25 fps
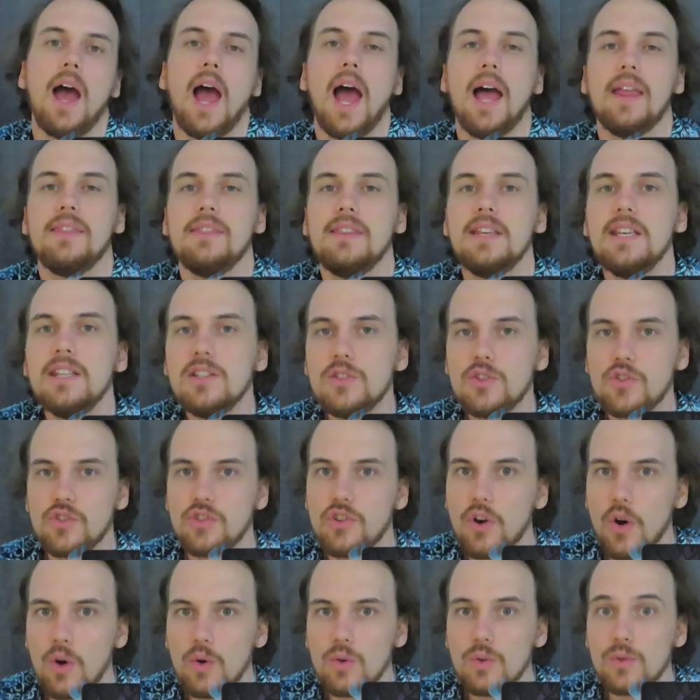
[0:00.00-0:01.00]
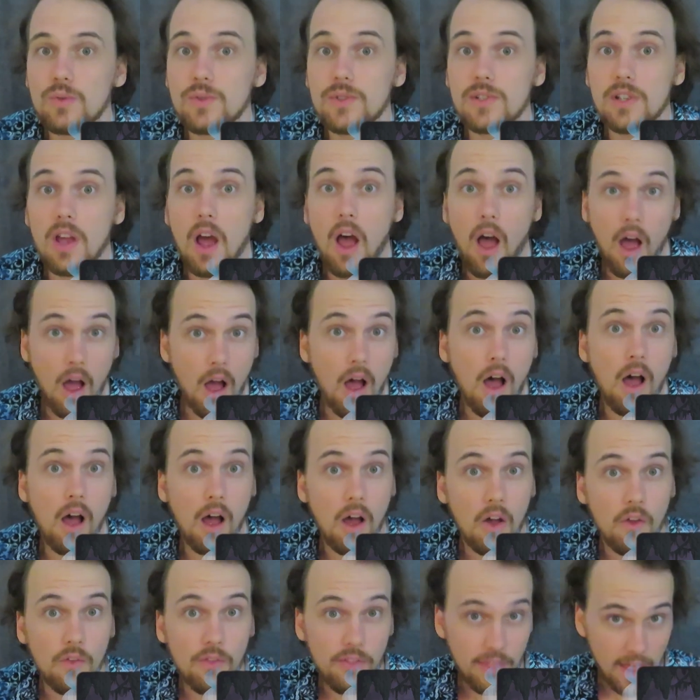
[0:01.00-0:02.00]
And these trolls
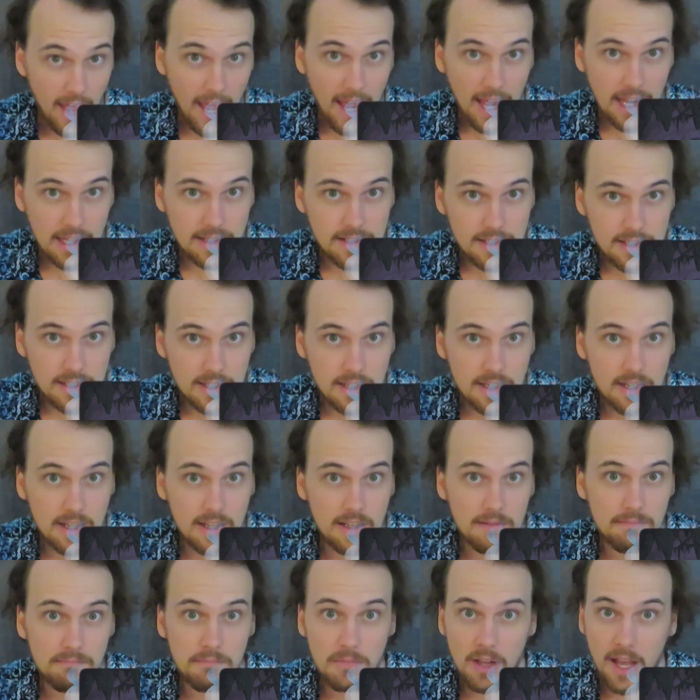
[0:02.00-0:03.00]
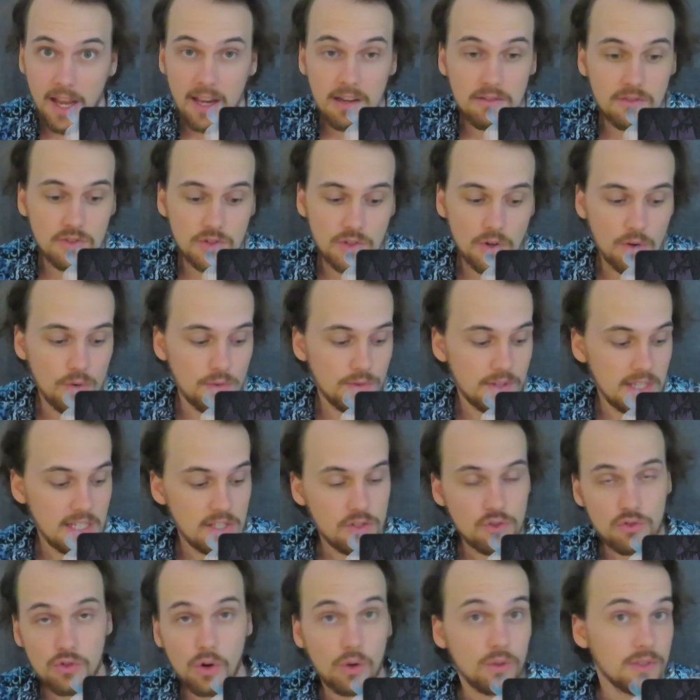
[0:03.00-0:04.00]
are that, right? So
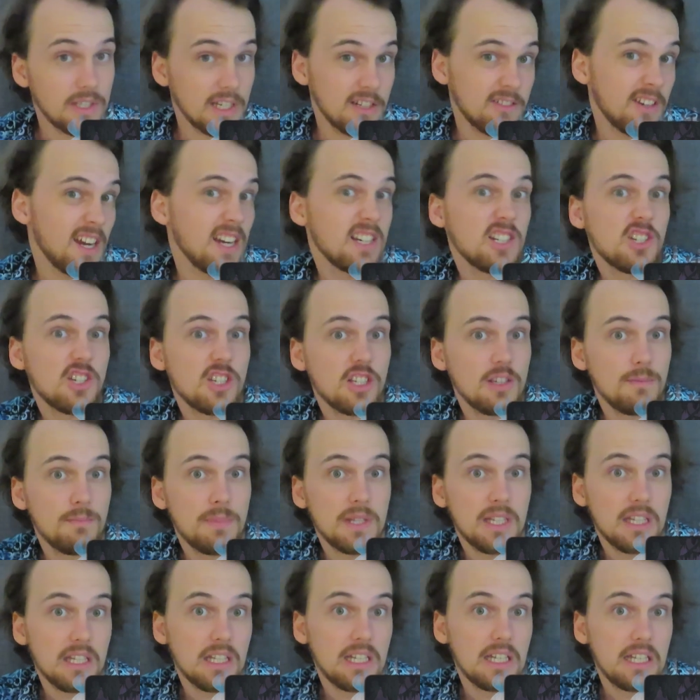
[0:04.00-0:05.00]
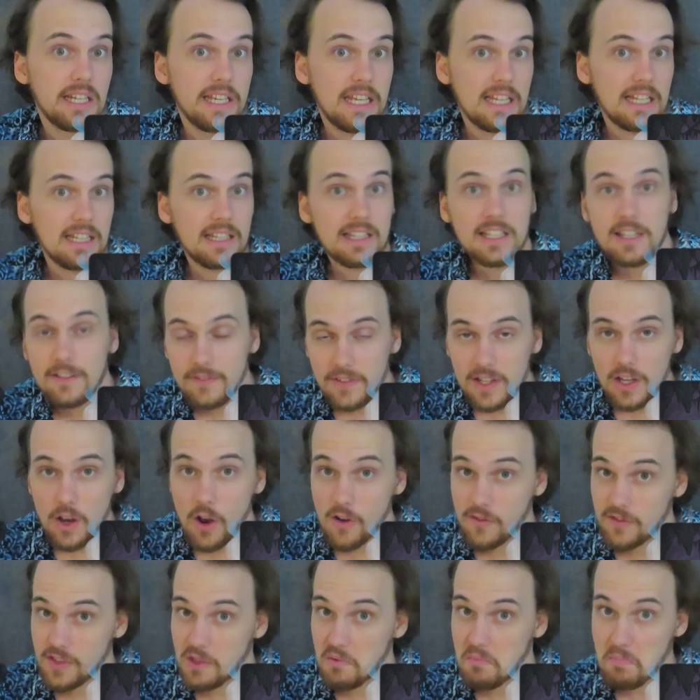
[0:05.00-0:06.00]
these trolls have actually been living
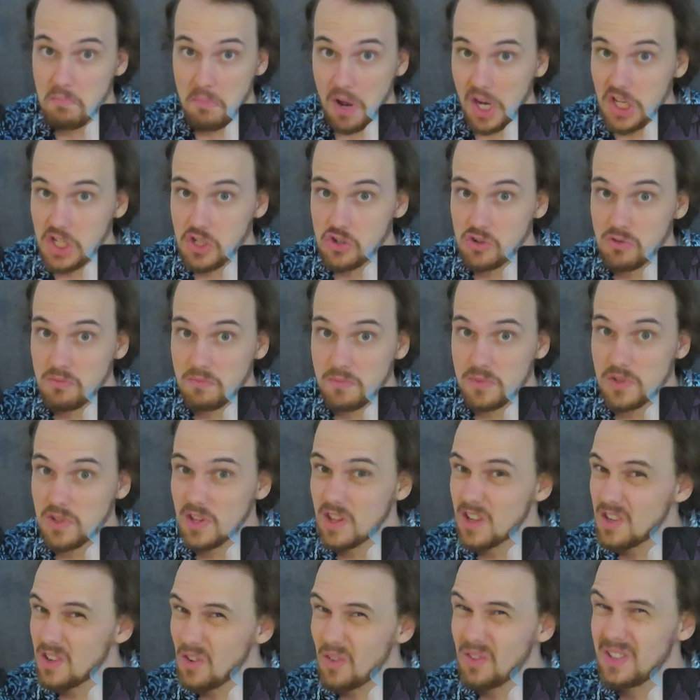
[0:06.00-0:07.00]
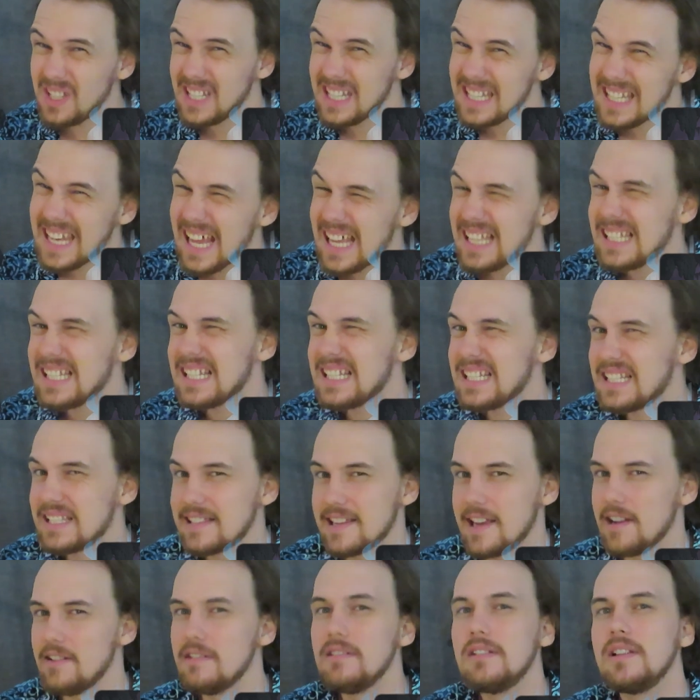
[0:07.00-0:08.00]
off the mushrooms, so they're not
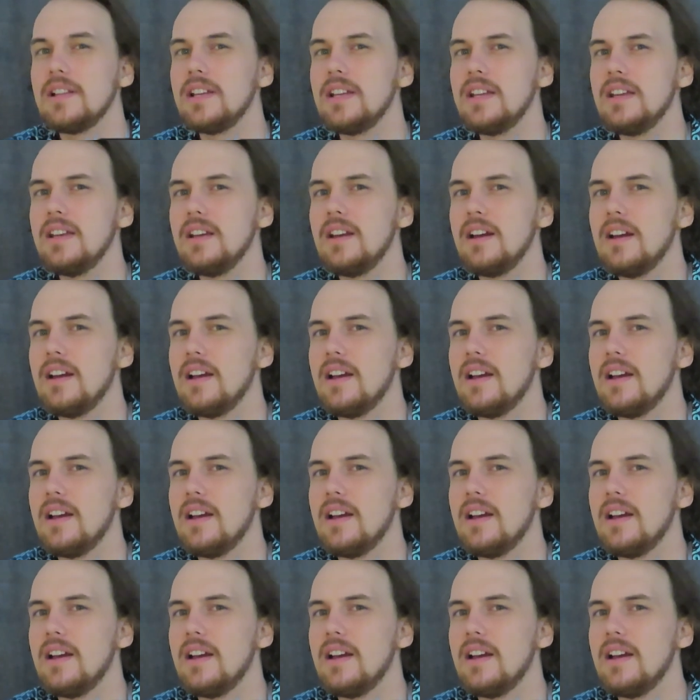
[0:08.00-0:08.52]
necessarily